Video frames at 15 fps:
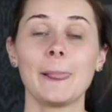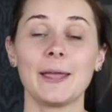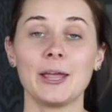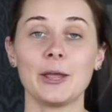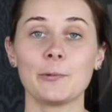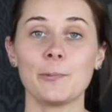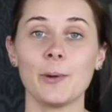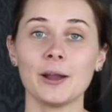
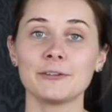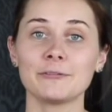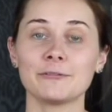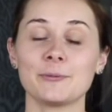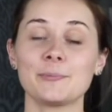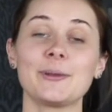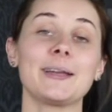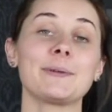One
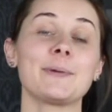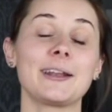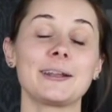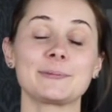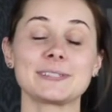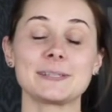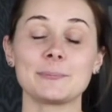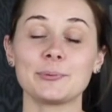from when I
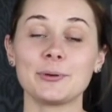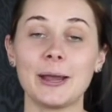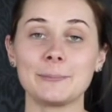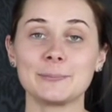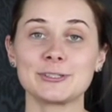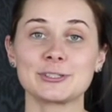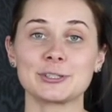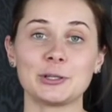was in
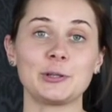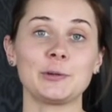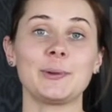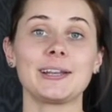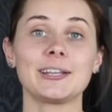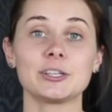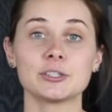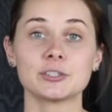primary school
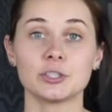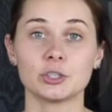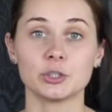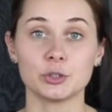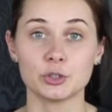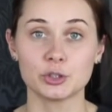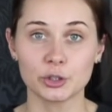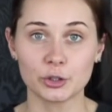when I used to
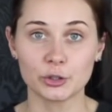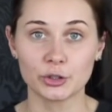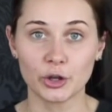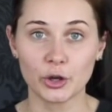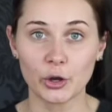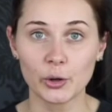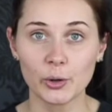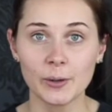do
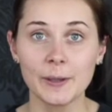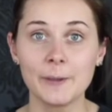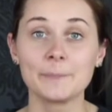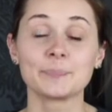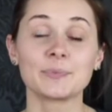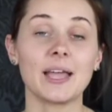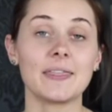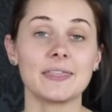judo,
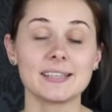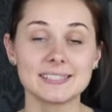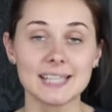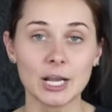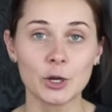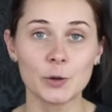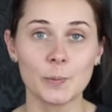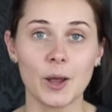and the
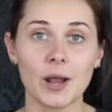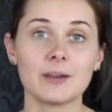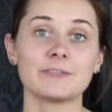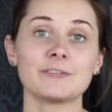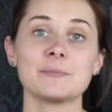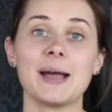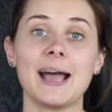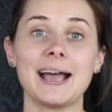second one
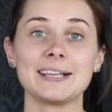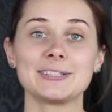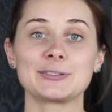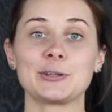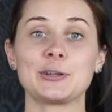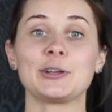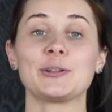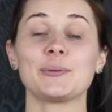from high
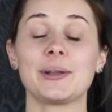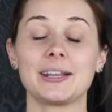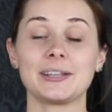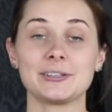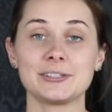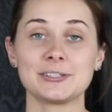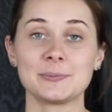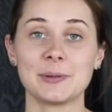school when I
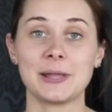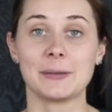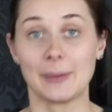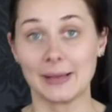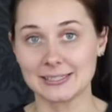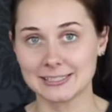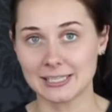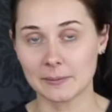used to play
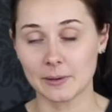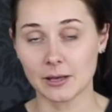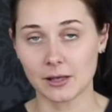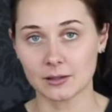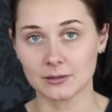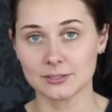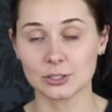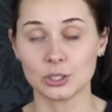
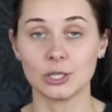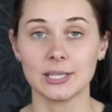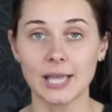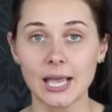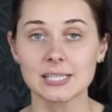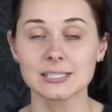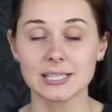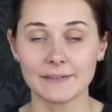basketball. So
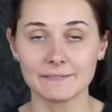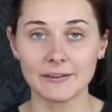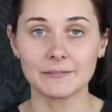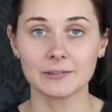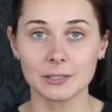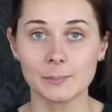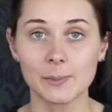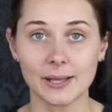yes, I'm
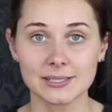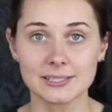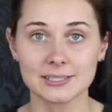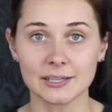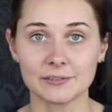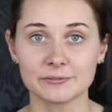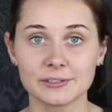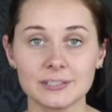very
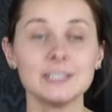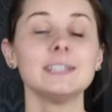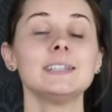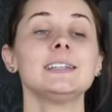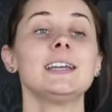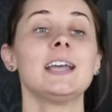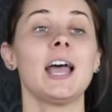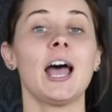competitive.
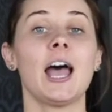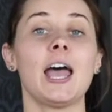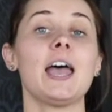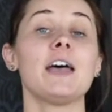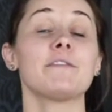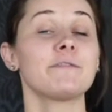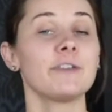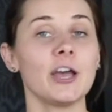
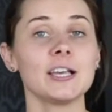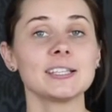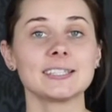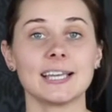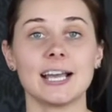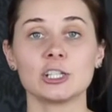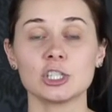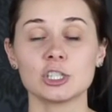
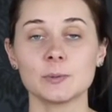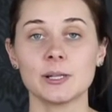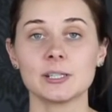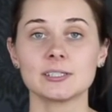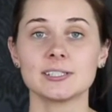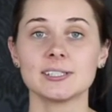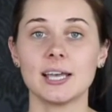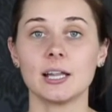Firstly, I just want
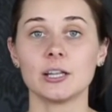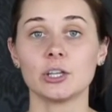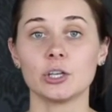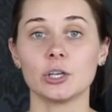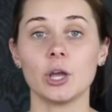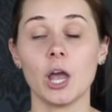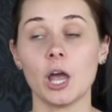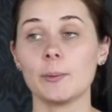to tell
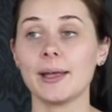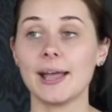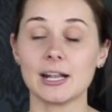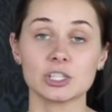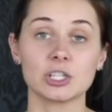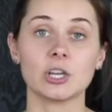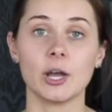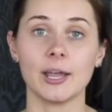you how I
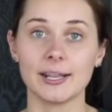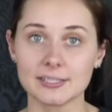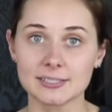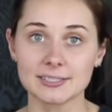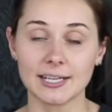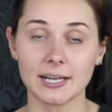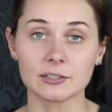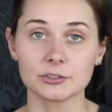actually got
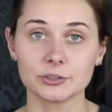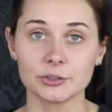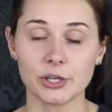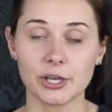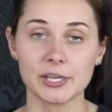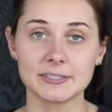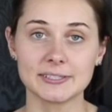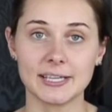into dental
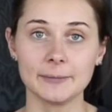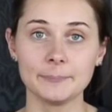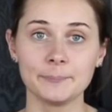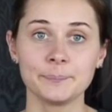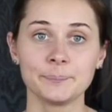nursing.